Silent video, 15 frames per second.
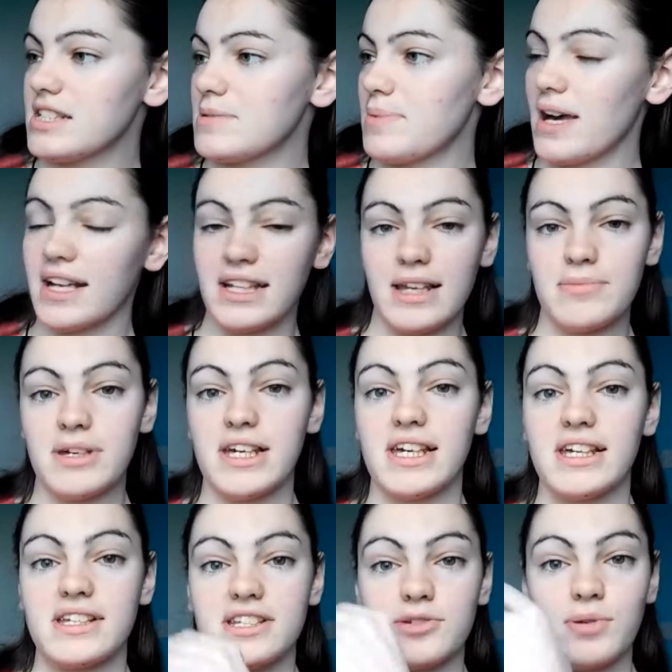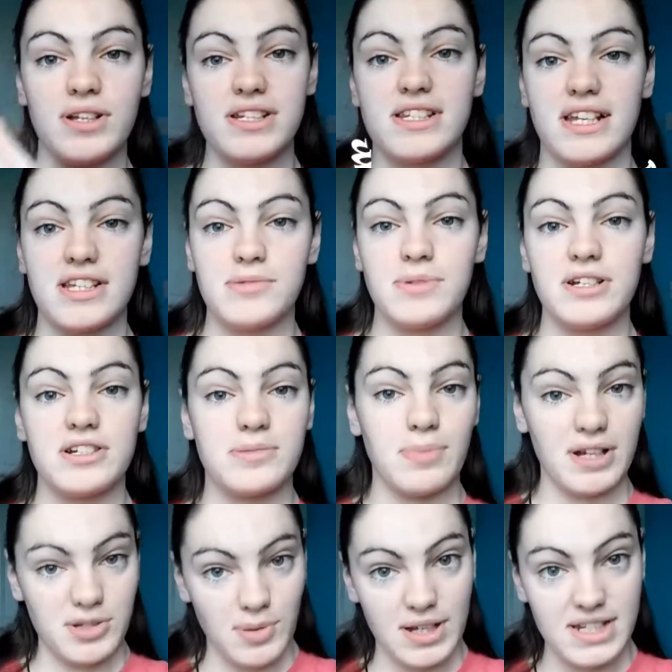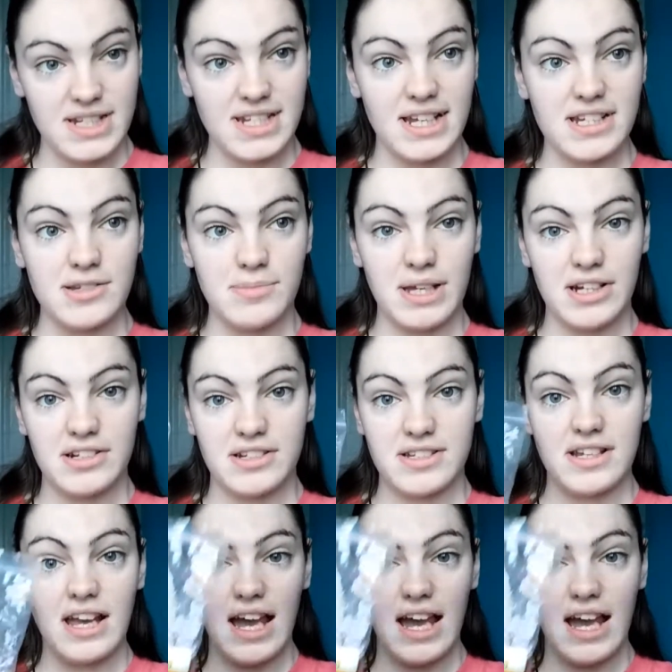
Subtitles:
of the bag limit is 20 centimeters by 20 centimeters.